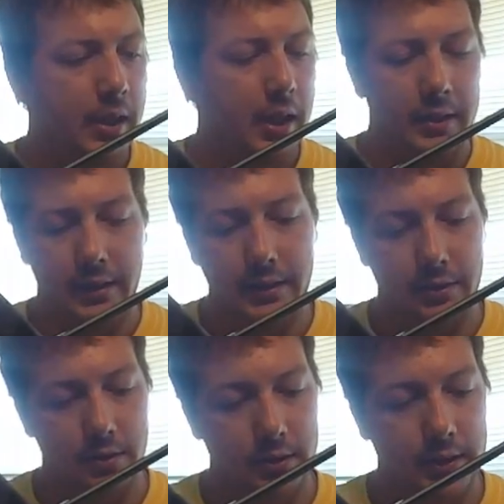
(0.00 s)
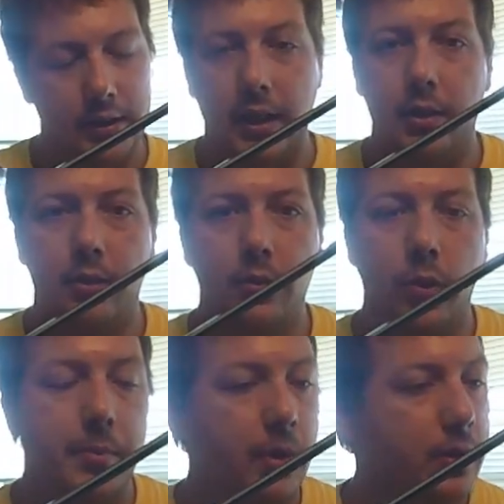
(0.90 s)
I think this reel seat's like
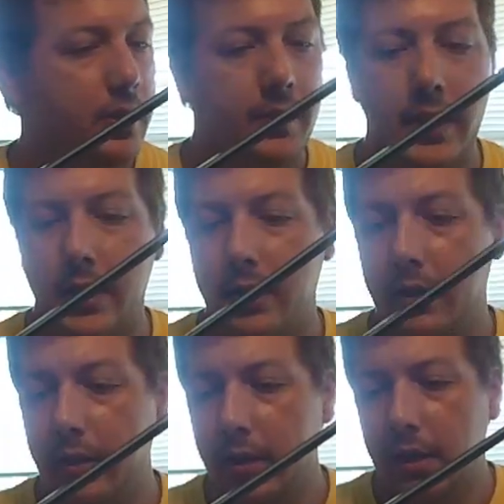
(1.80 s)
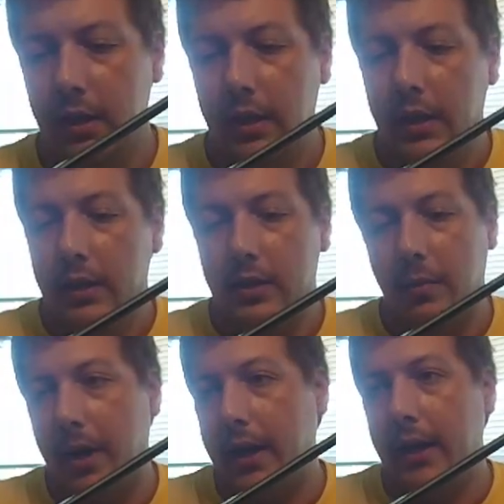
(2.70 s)
20 bucks over there. So I
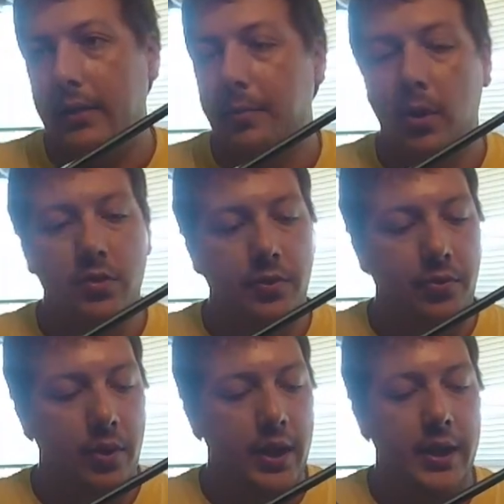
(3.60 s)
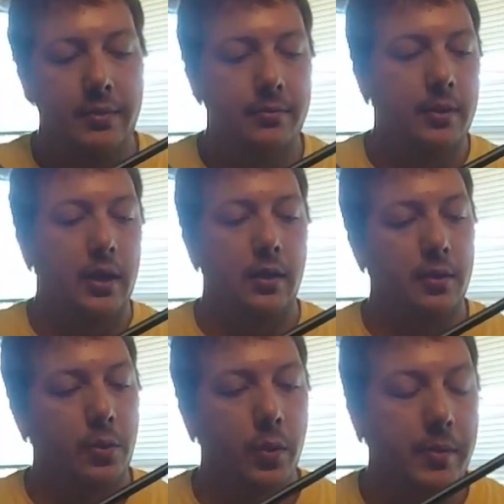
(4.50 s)
mean, I got the bow for free.
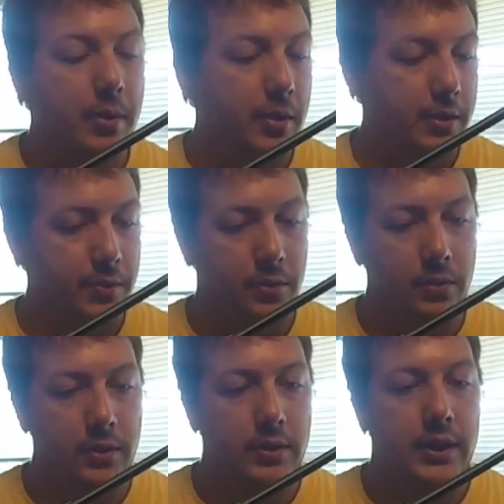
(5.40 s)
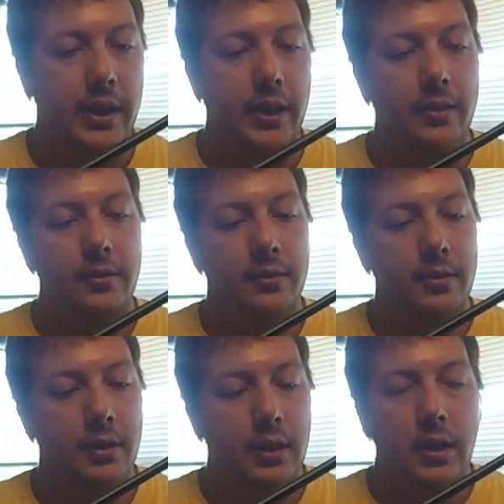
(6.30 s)
20 bucks for the reel seat.
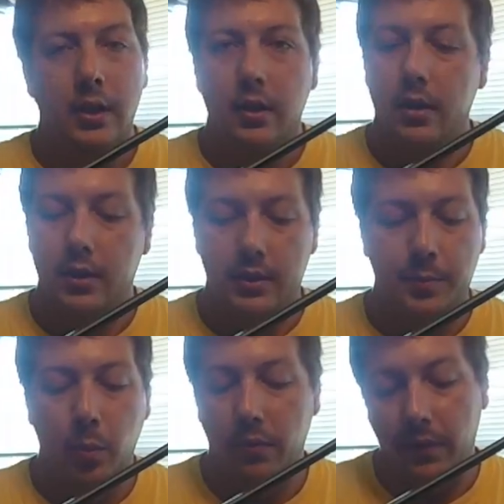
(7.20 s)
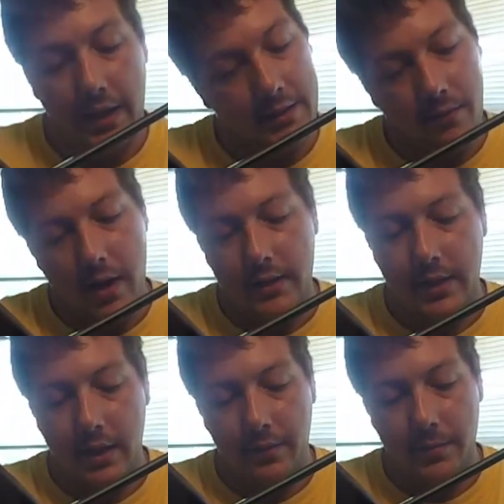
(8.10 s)
Spool of Fast Flight's
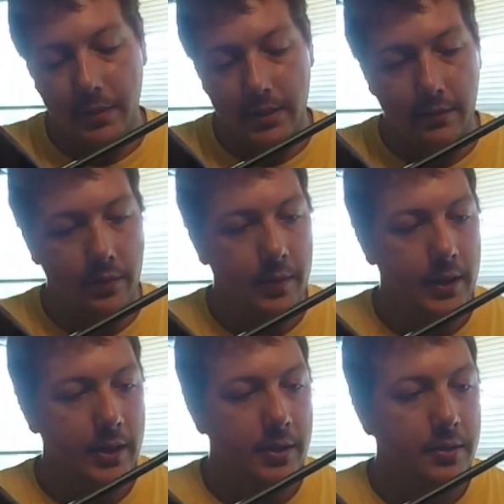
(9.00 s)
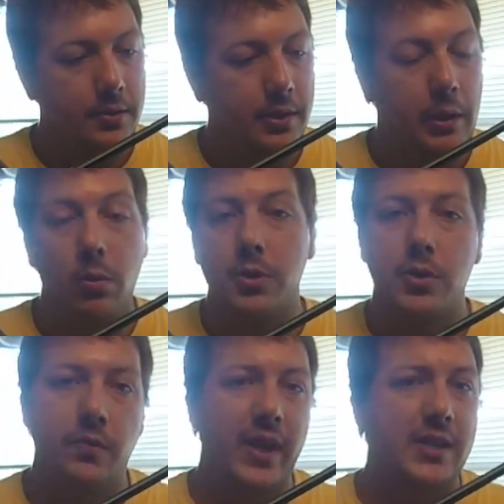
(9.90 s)
kind of expensive over there. You want to
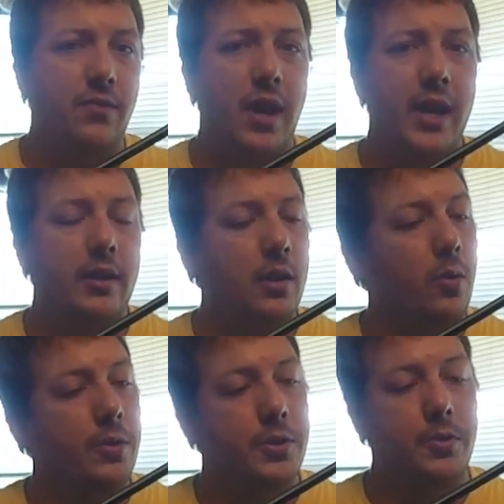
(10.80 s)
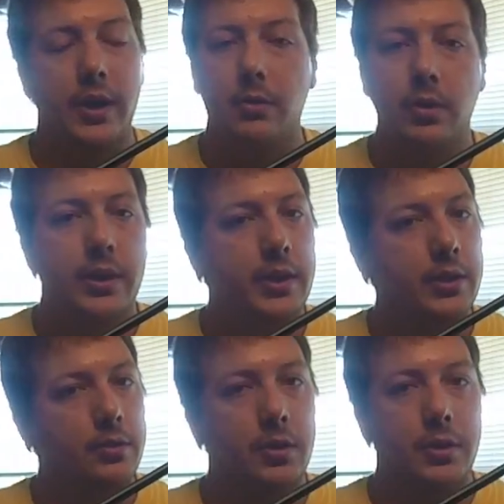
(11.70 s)
shoot Fast Flight, no other string really
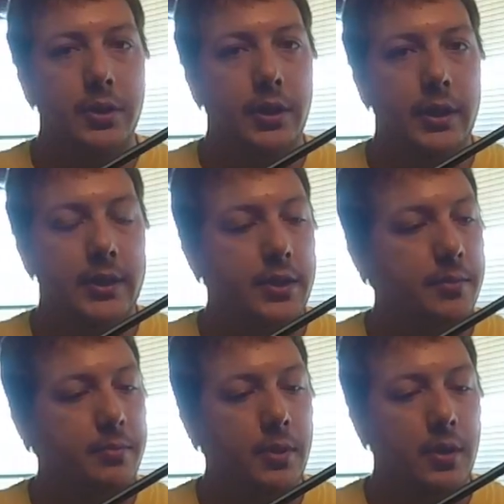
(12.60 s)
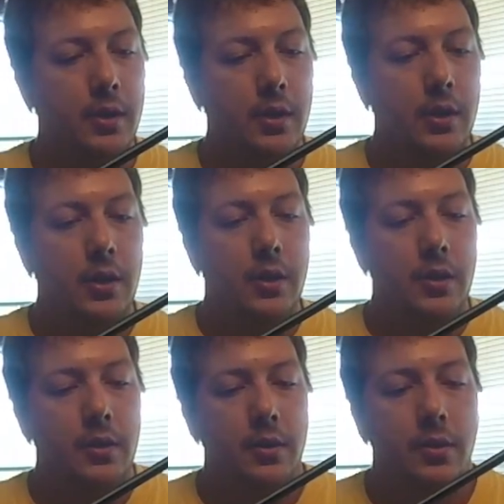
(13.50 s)
does good in these
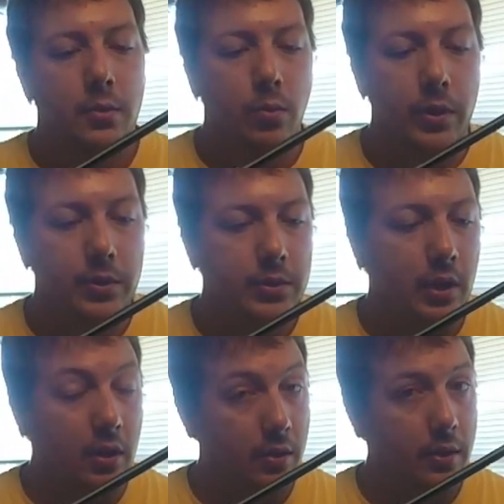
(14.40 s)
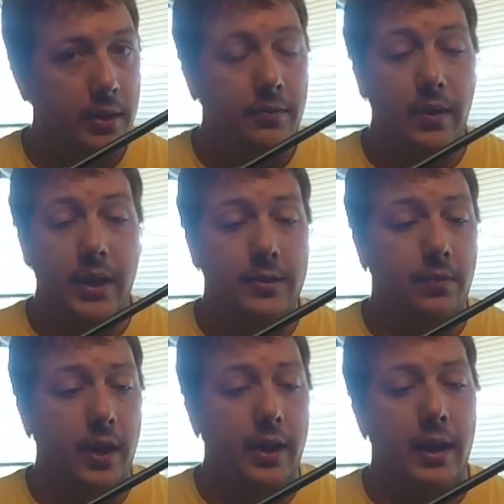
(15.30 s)
reels other than the Fast
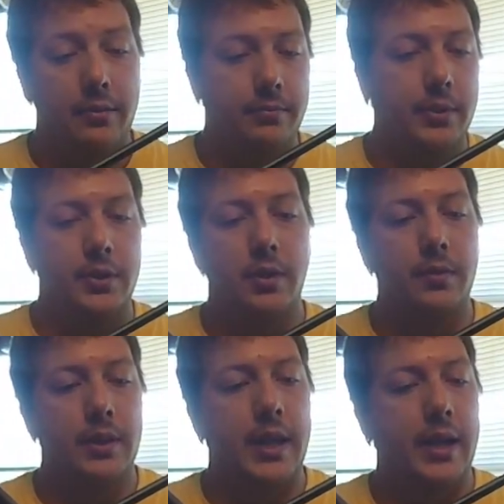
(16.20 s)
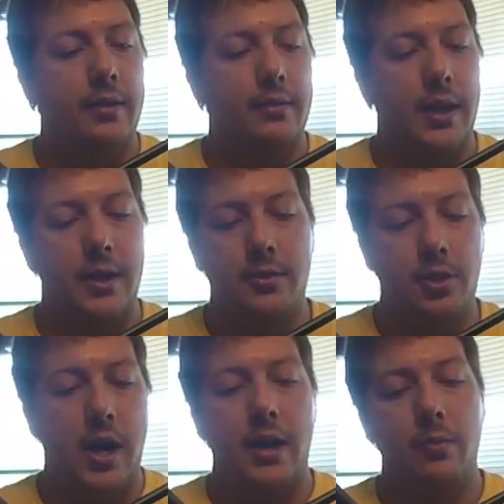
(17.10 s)
Flight. I've discovered that. I've
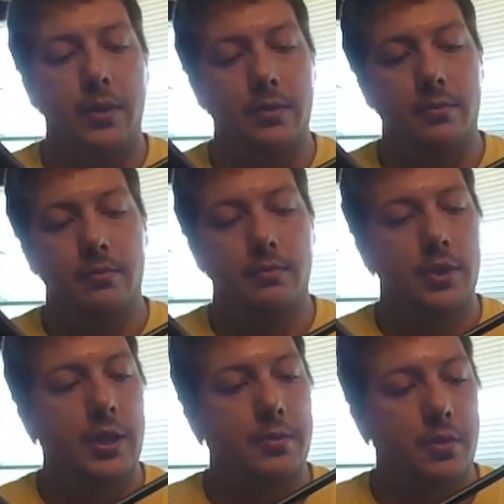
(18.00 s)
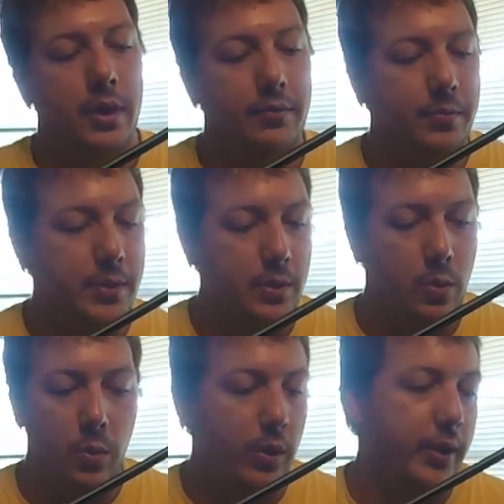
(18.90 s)
tried it with cheap string from the
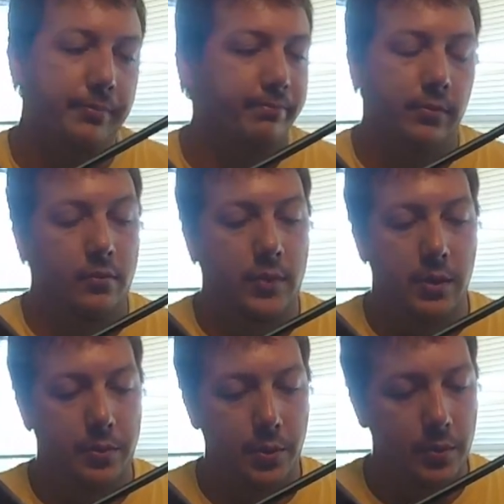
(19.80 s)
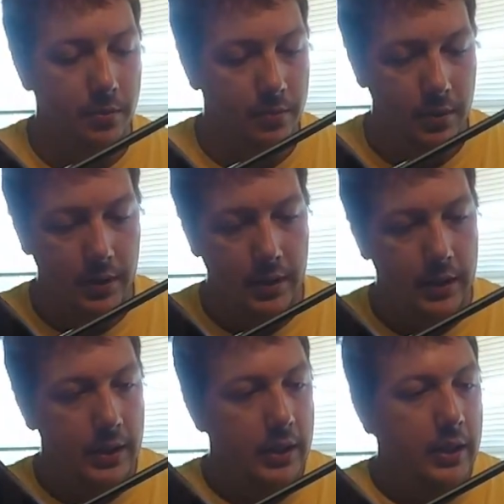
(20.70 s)
store. It don't do it.
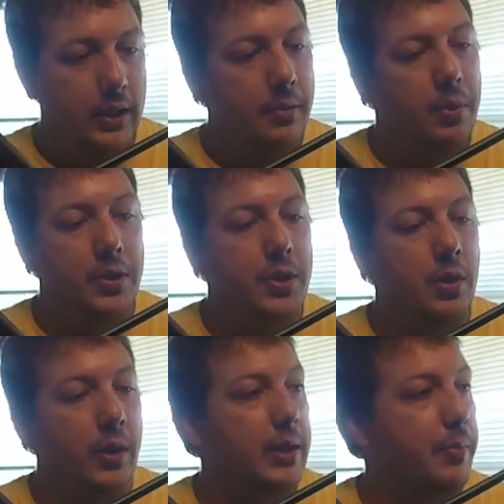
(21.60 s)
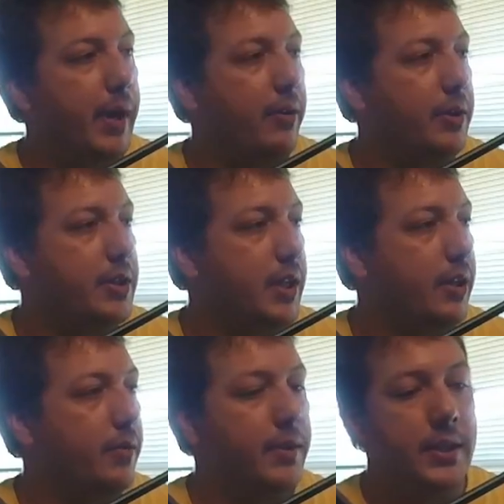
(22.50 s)
Plus you don't get the poundage
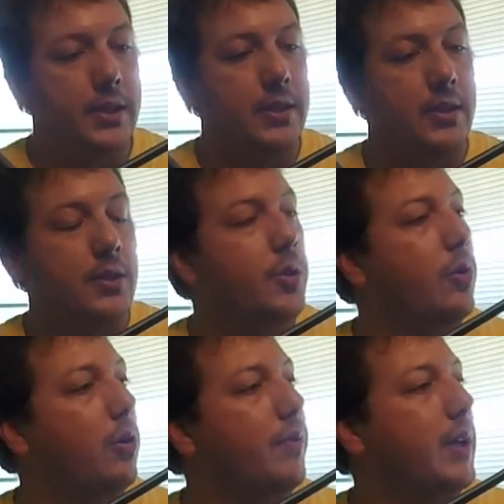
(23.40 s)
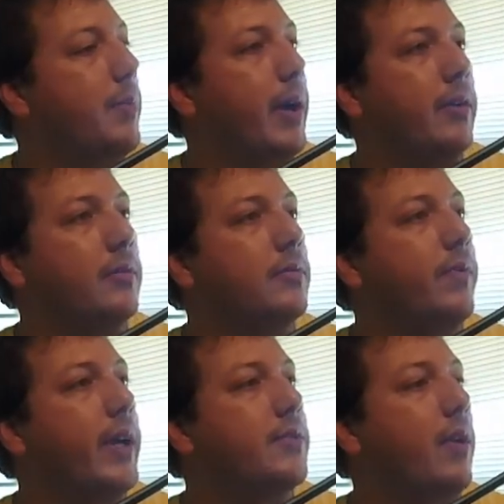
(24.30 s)
out of it. This is 250-pound
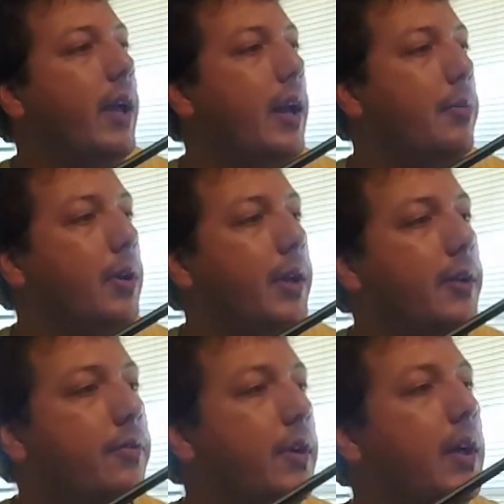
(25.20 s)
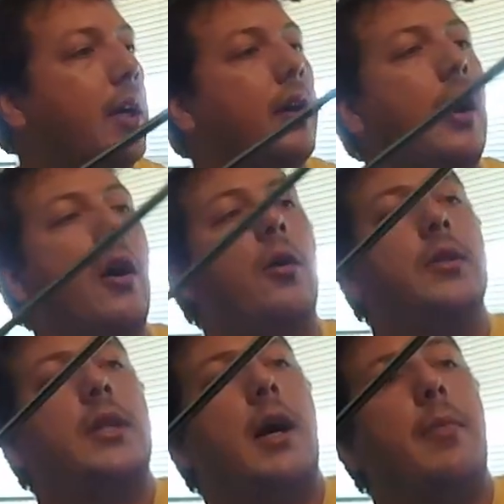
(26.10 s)
Fast Flight, I believe. And I always
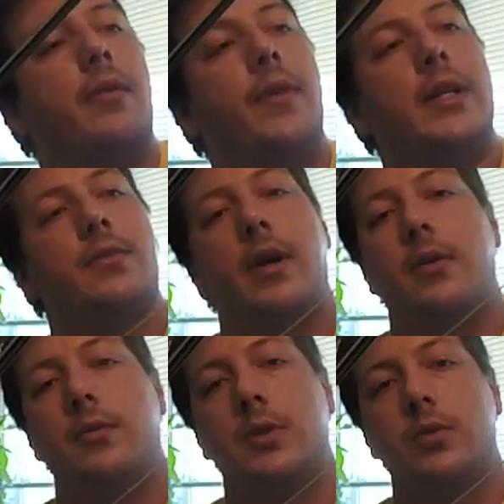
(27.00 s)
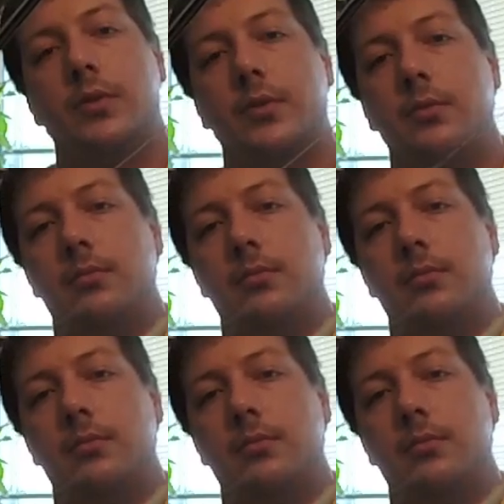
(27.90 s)
tie my Fast Flight on the swivel.